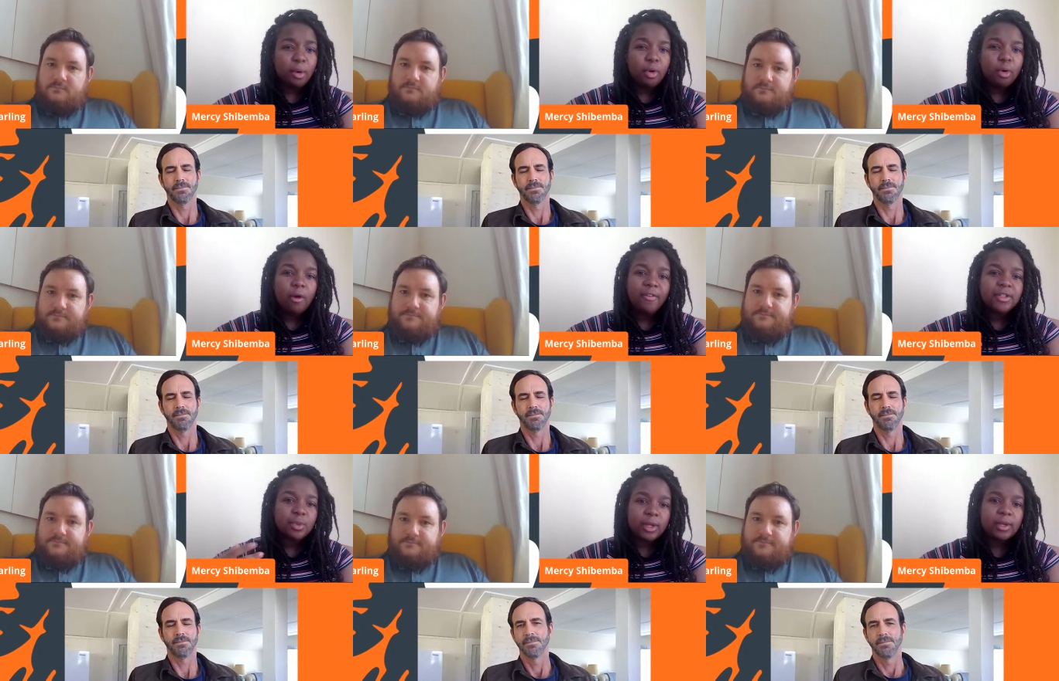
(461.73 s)
Speaker 1: more of as
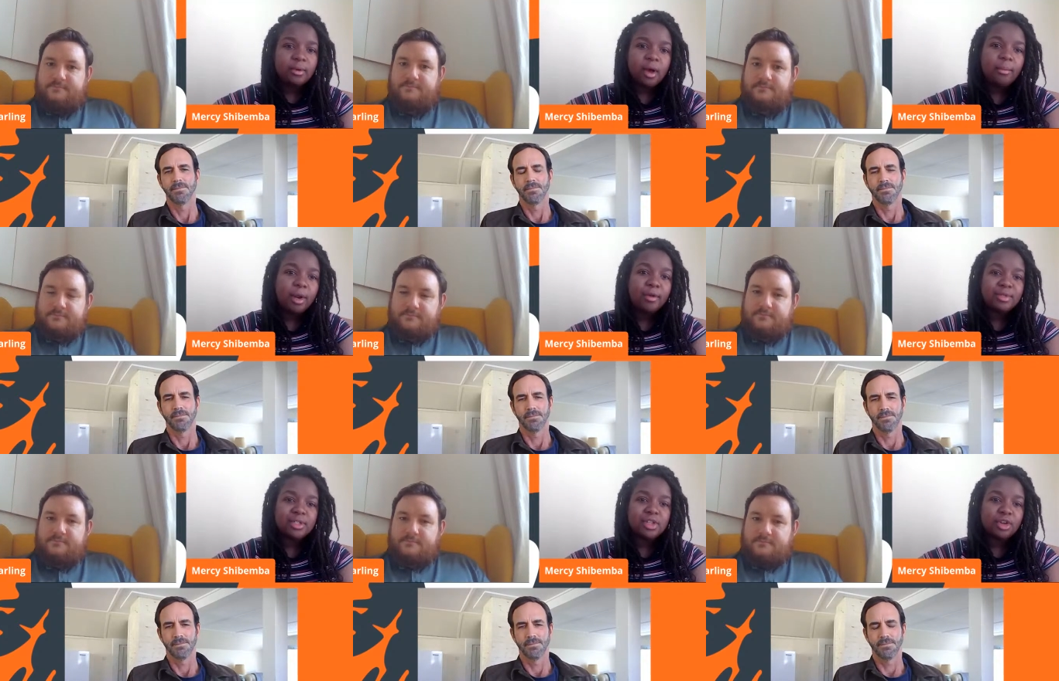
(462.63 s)
we come closer
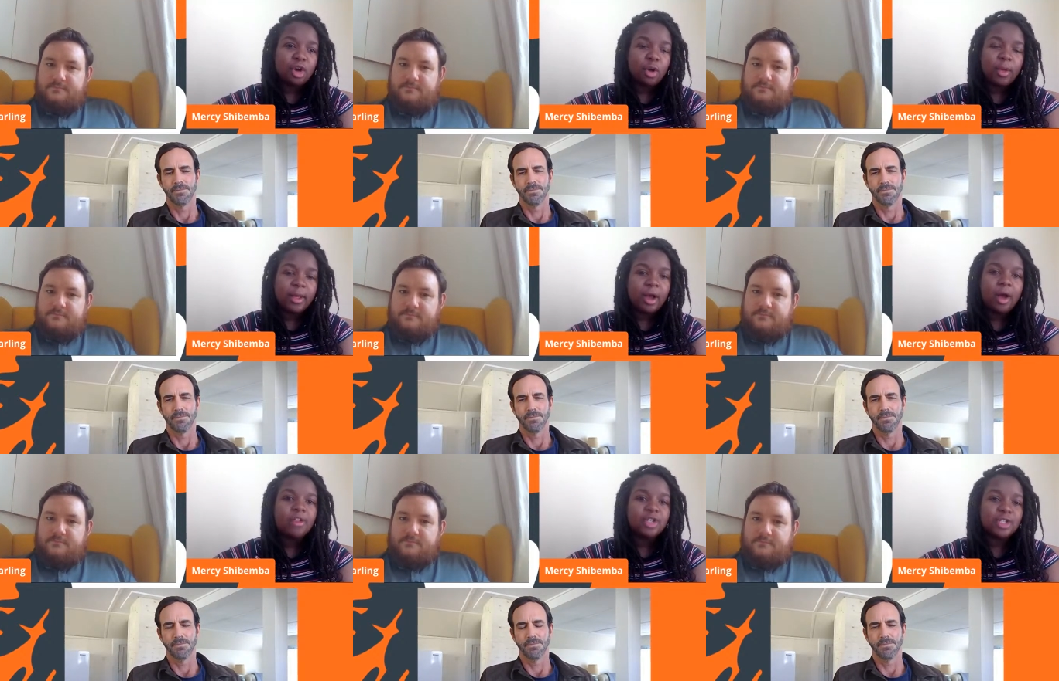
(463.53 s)
to the goal. It
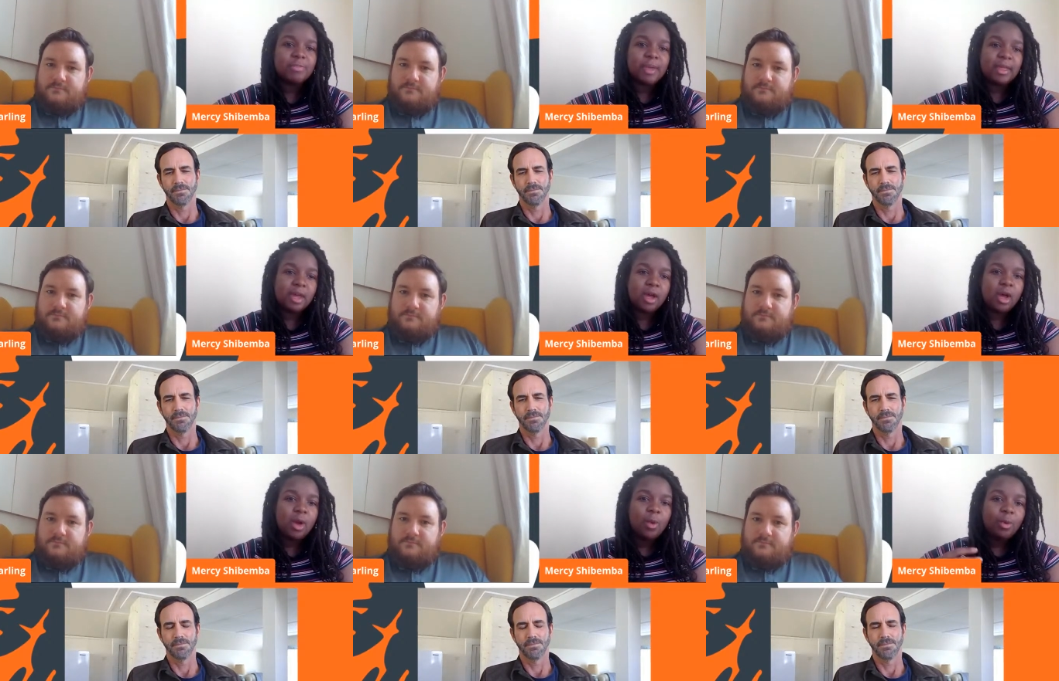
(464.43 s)
can't just be that
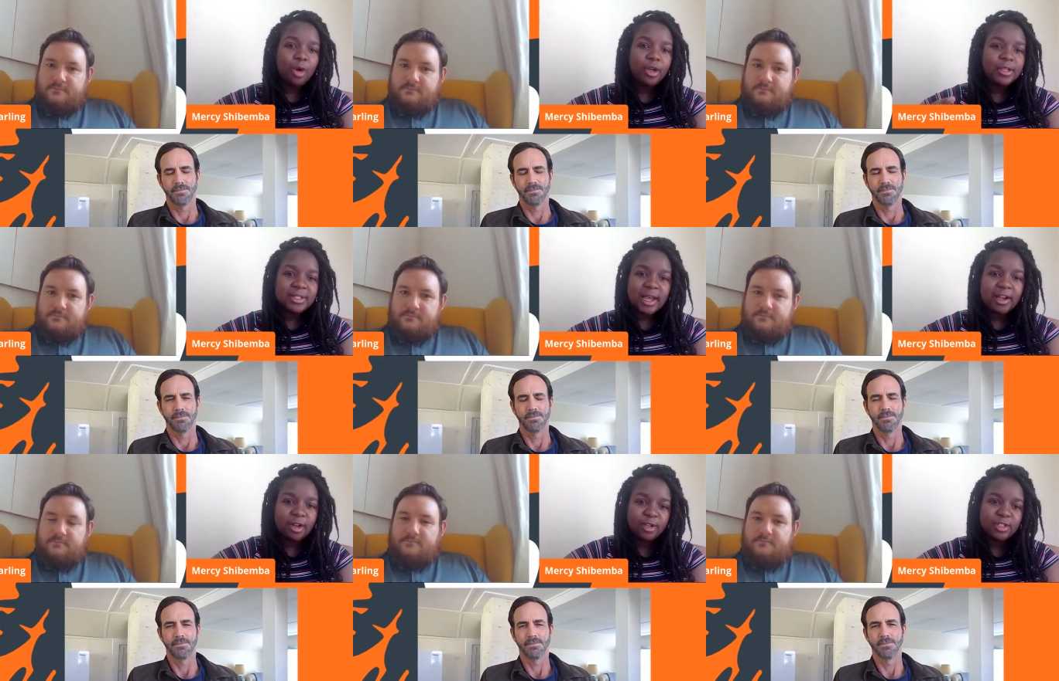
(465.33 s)
we work in
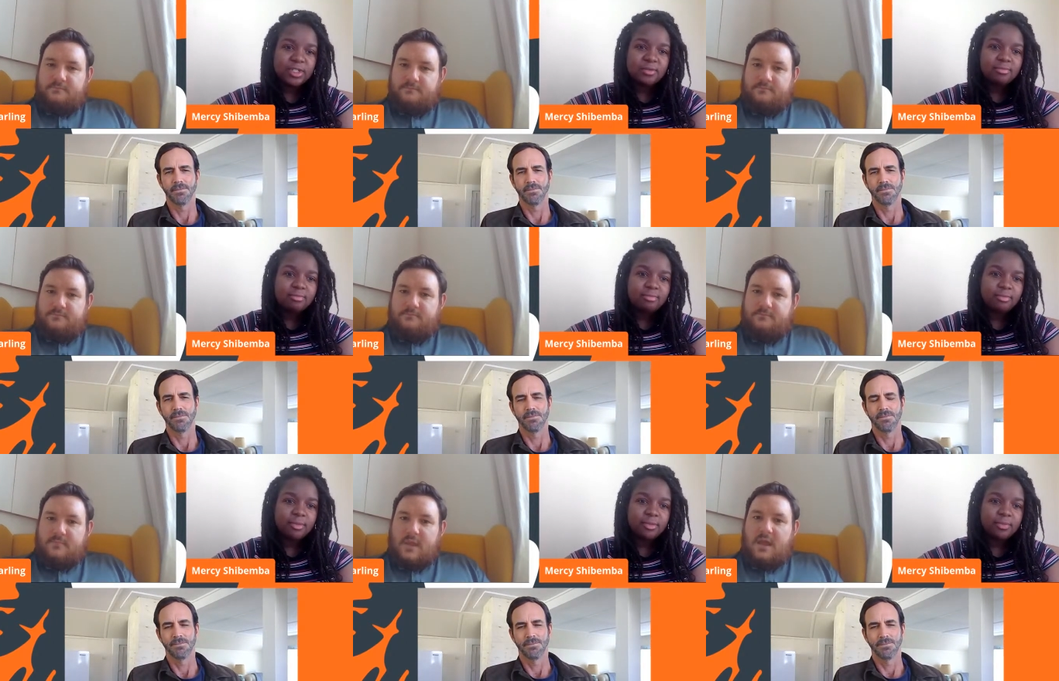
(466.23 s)
silos.
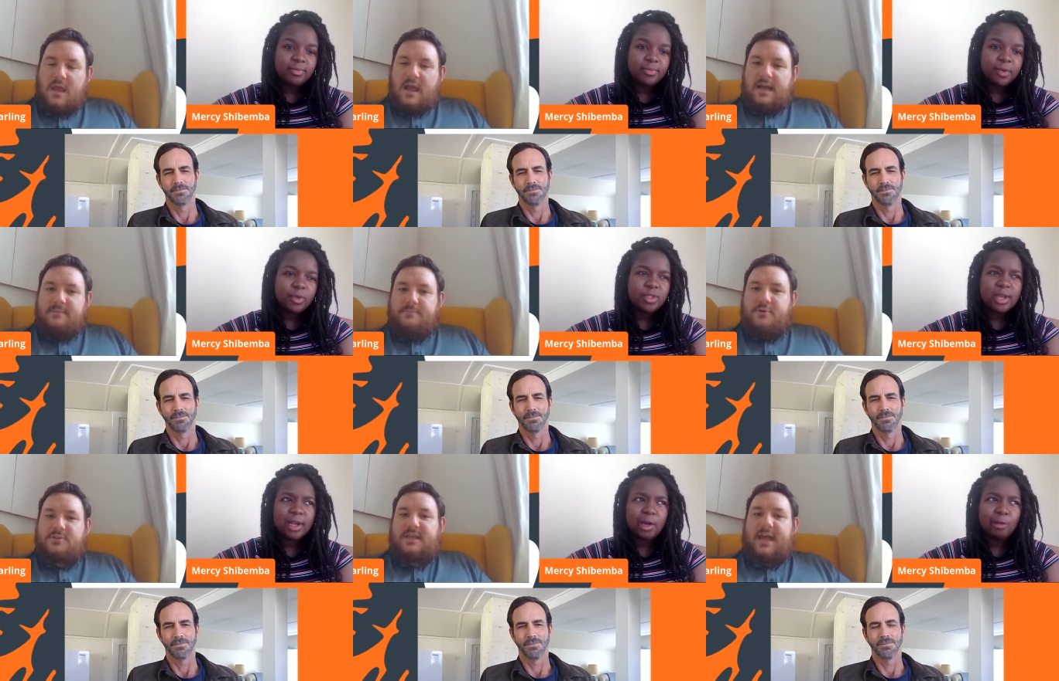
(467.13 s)
Speaker 2: And
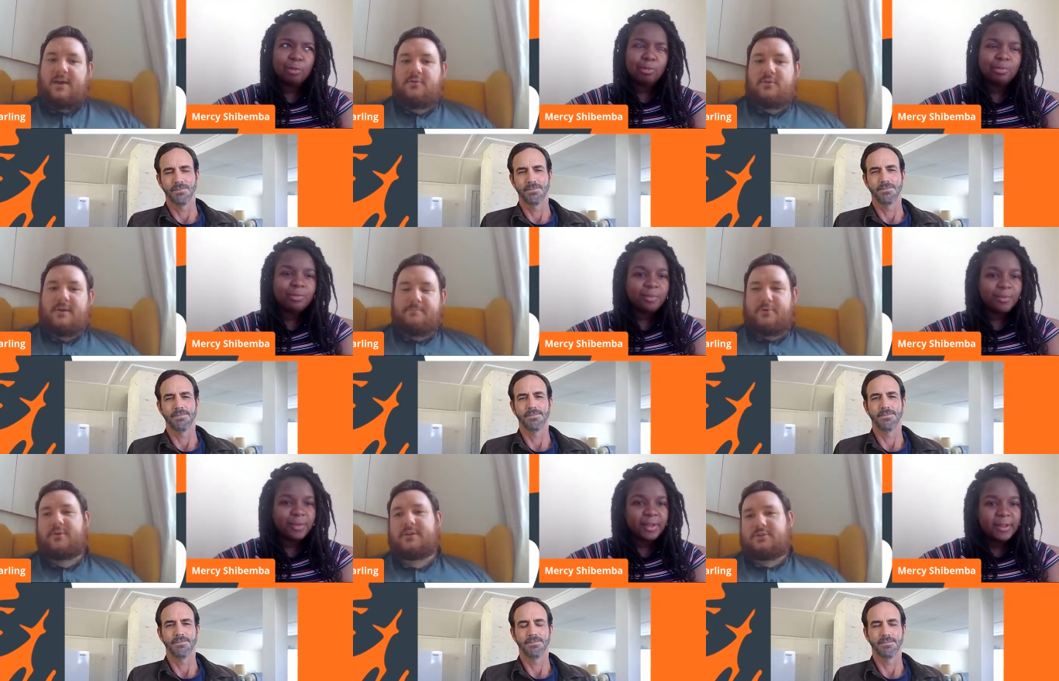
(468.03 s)
Bruce, how
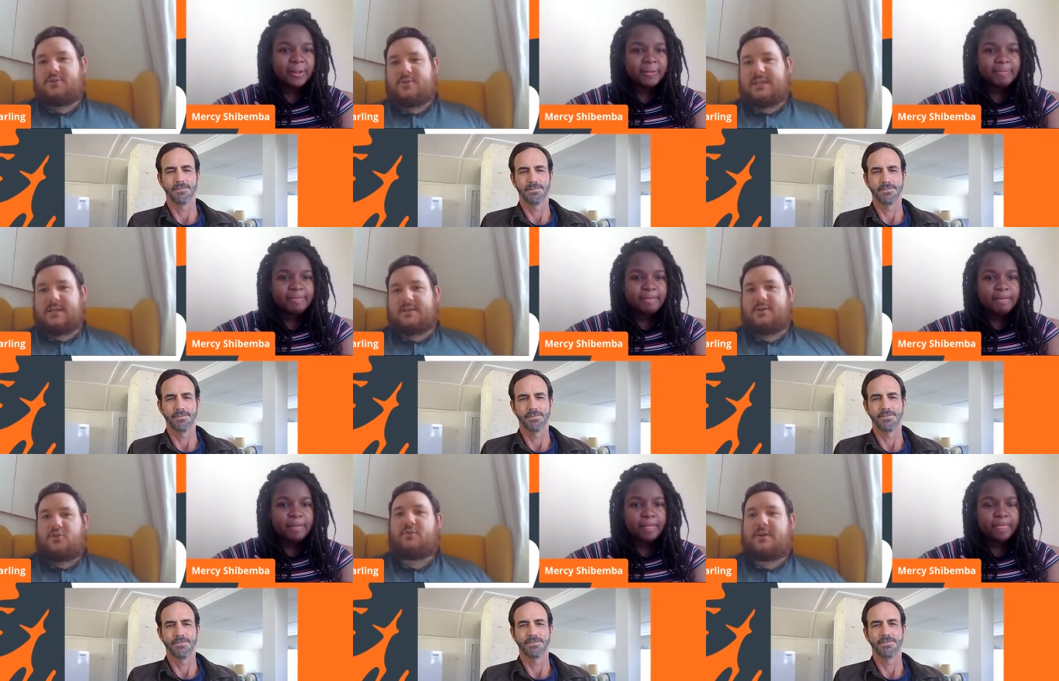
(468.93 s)
important do you think
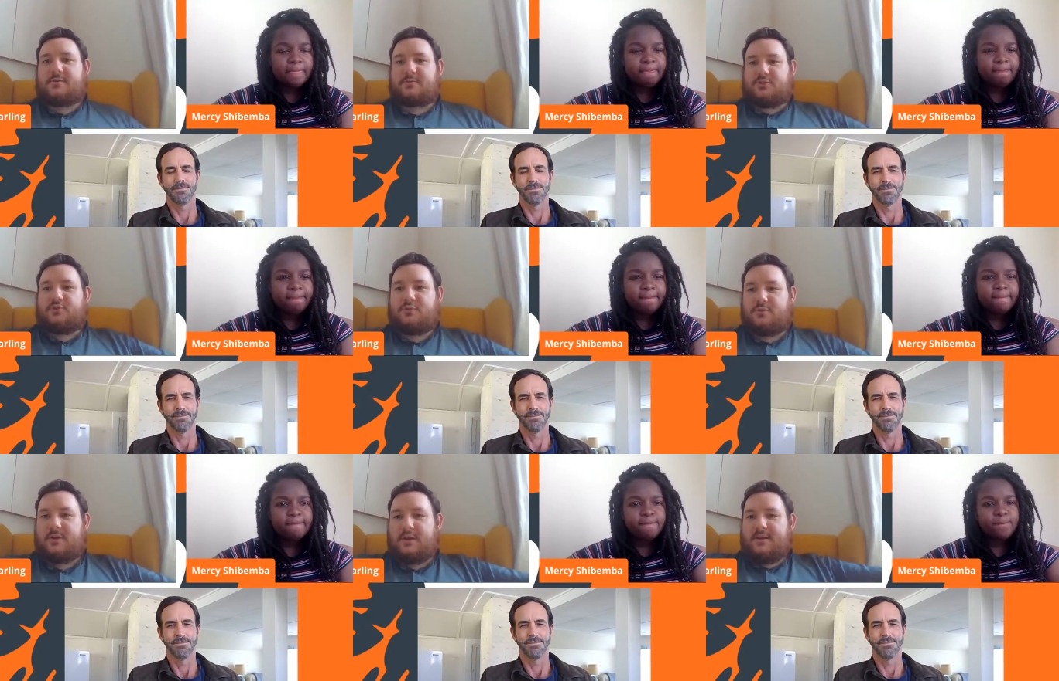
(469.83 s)
the "U equals
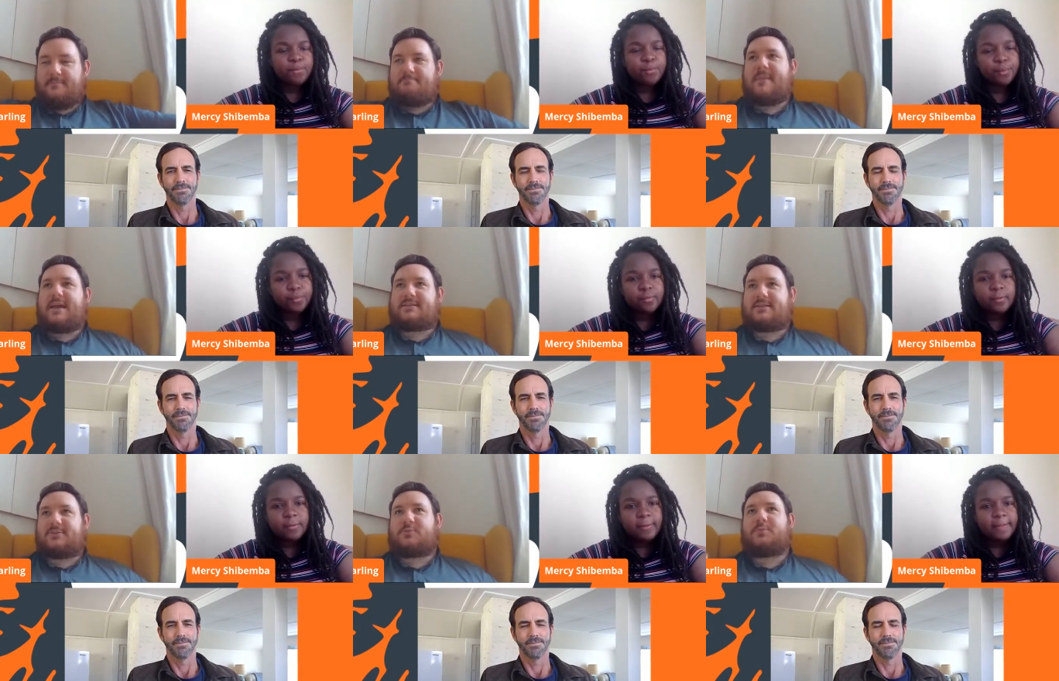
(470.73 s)
U"
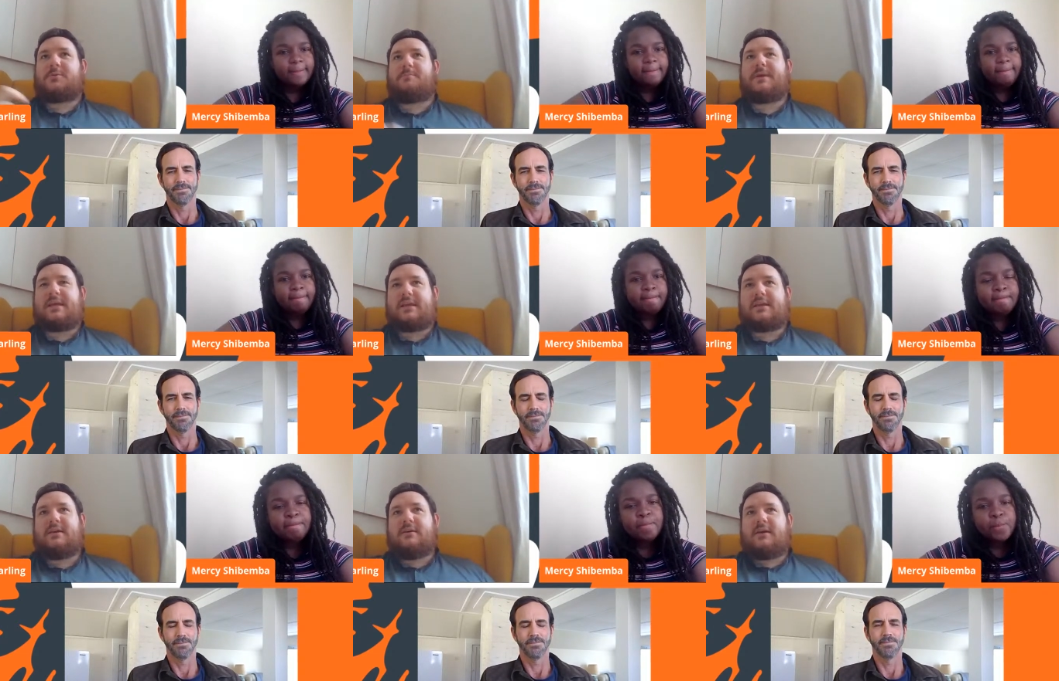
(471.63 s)
message will be